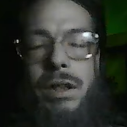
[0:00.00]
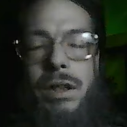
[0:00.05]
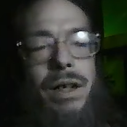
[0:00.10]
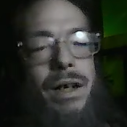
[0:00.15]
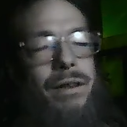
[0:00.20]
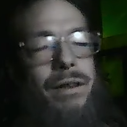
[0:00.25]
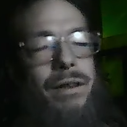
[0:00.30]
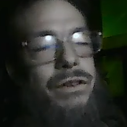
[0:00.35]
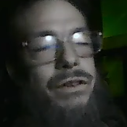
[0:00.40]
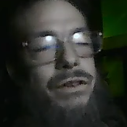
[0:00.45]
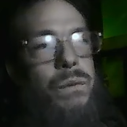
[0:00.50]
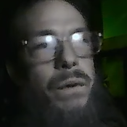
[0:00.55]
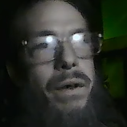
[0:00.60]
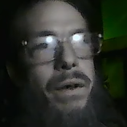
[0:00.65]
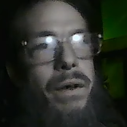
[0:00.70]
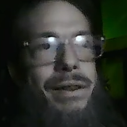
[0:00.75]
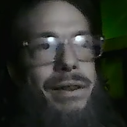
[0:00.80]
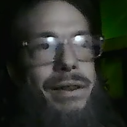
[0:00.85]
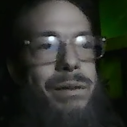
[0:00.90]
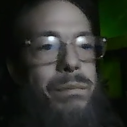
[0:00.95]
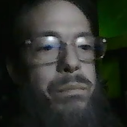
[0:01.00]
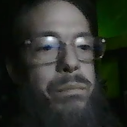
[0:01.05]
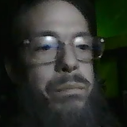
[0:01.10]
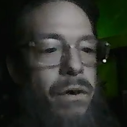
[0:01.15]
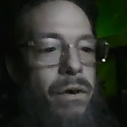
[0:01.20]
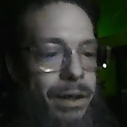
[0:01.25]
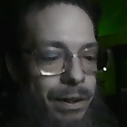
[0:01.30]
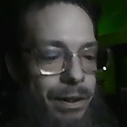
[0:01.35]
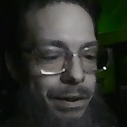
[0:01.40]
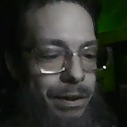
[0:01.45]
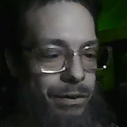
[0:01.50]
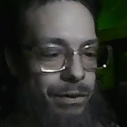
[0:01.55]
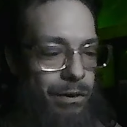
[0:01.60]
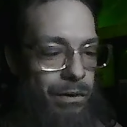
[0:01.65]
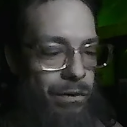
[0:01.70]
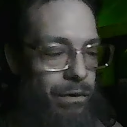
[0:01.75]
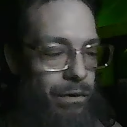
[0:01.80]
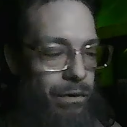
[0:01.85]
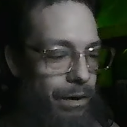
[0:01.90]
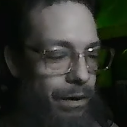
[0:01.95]
I'm just very disappointed.
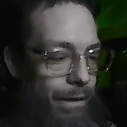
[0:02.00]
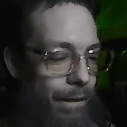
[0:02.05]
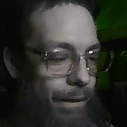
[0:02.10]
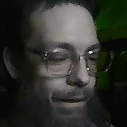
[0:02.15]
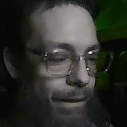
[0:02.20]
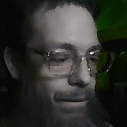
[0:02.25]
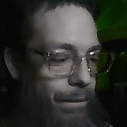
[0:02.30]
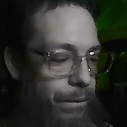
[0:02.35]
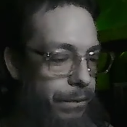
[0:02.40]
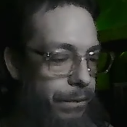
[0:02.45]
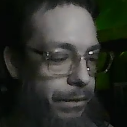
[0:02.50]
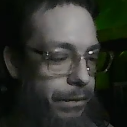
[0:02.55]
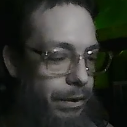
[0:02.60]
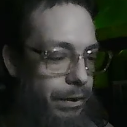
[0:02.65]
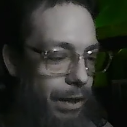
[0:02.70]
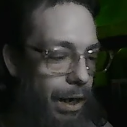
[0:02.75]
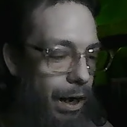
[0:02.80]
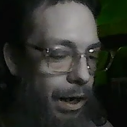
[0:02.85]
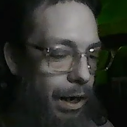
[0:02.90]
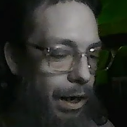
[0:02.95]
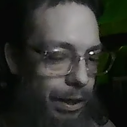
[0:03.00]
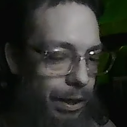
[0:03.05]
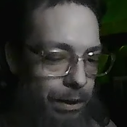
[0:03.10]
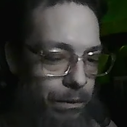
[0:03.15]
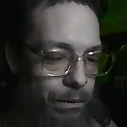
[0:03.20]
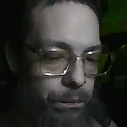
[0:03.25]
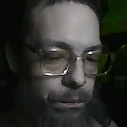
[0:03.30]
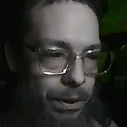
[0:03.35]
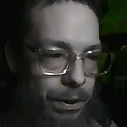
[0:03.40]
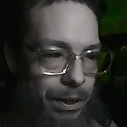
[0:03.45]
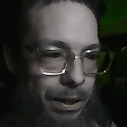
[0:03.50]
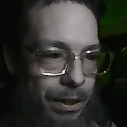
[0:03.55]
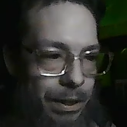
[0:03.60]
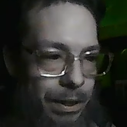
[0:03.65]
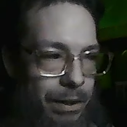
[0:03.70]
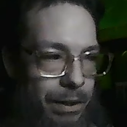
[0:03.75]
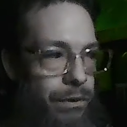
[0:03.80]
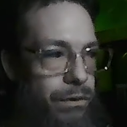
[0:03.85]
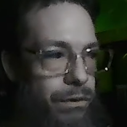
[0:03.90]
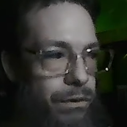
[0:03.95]
So, non-EFI
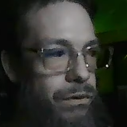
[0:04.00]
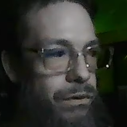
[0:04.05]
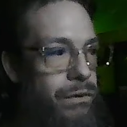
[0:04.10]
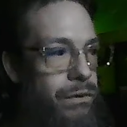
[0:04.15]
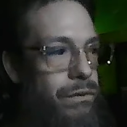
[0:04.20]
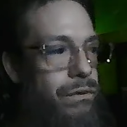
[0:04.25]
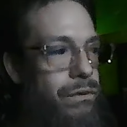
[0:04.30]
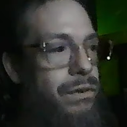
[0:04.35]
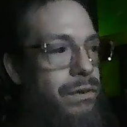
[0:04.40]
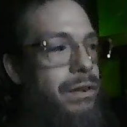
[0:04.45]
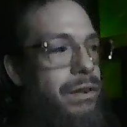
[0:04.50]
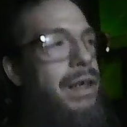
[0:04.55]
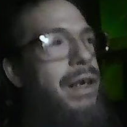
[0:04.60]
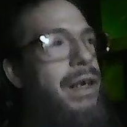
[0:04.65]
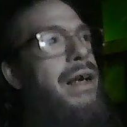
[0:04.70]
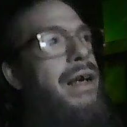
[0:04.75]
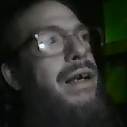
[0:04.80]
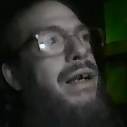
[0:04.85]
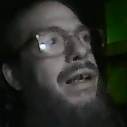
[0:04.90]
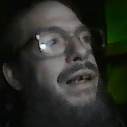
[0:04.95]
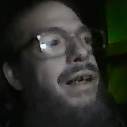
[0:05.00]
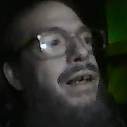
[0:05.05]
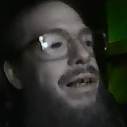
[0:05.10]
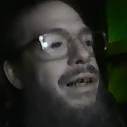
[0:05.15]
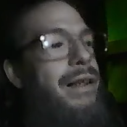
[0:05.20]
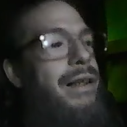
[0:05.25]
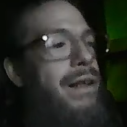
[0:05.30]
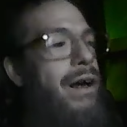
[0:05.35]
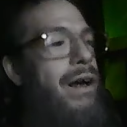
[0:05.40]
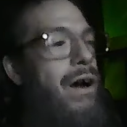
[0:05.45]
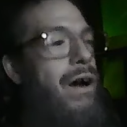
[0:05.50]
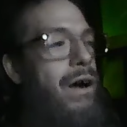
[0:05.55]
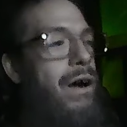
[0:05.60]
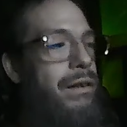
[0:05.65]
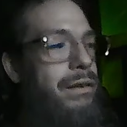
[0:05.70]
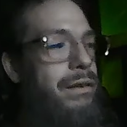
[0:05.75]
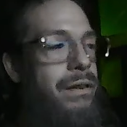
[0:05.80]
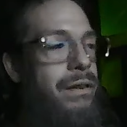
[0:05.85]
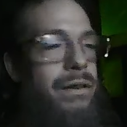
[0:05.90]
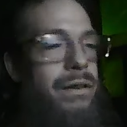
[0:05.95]
users
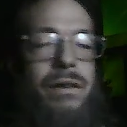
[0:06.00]
cannot